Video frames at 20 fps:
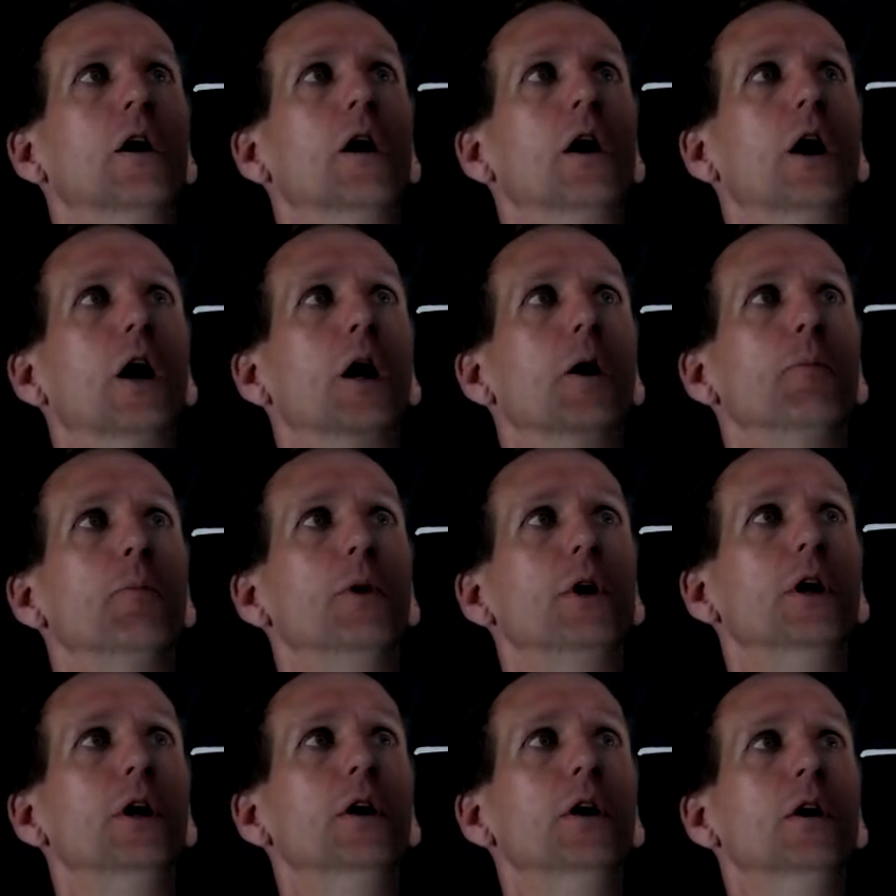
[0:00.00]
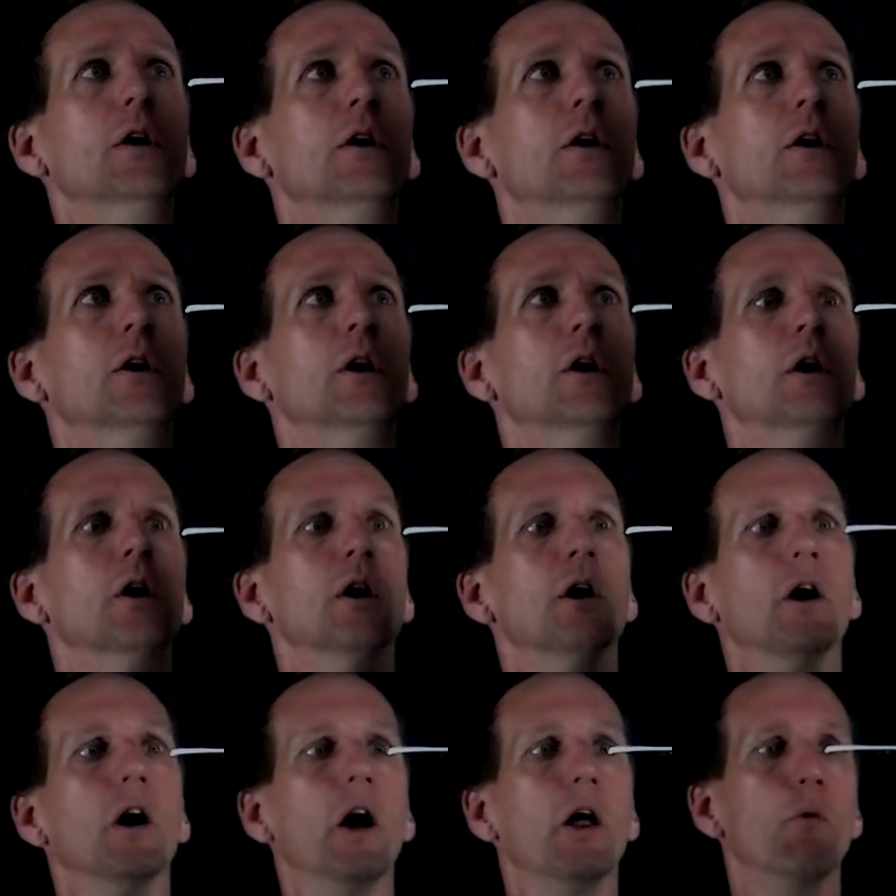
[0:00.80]
IP,
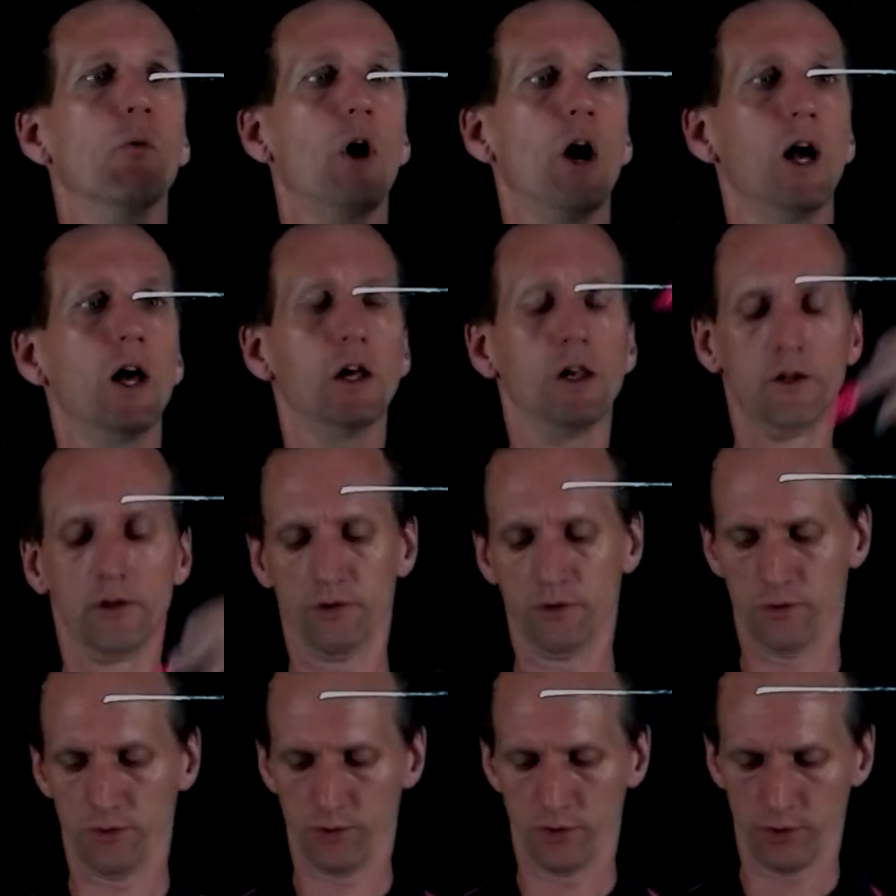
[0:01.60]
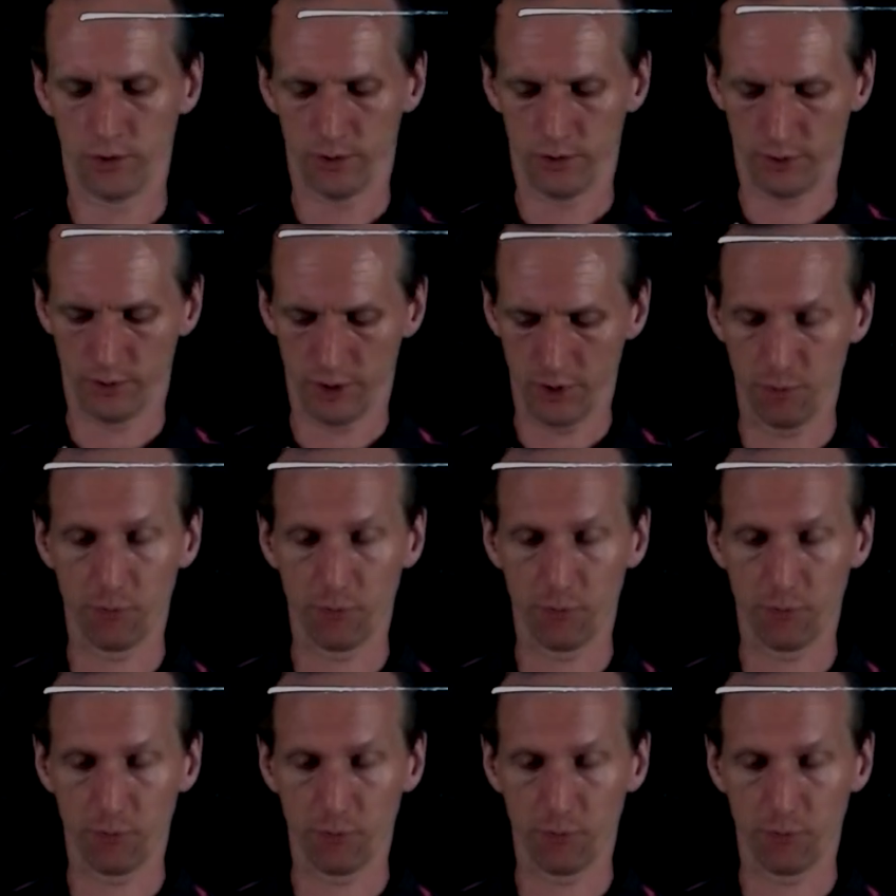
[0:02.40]
and while the